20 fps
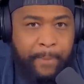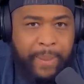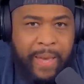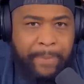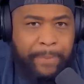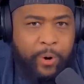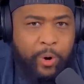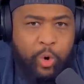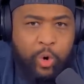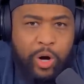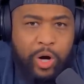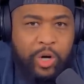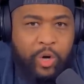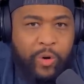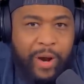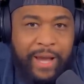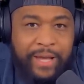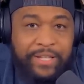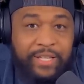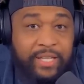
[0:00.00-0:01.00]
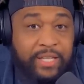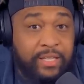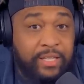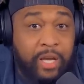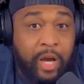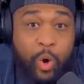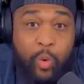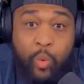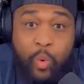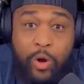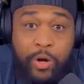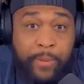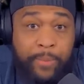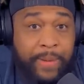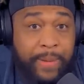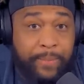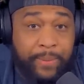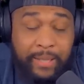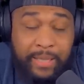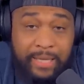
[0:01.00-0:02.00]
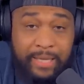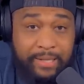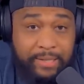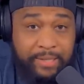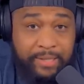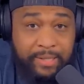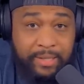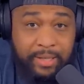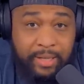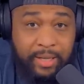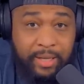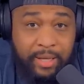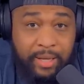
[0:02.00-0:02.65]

People who are crazy don't want to be police.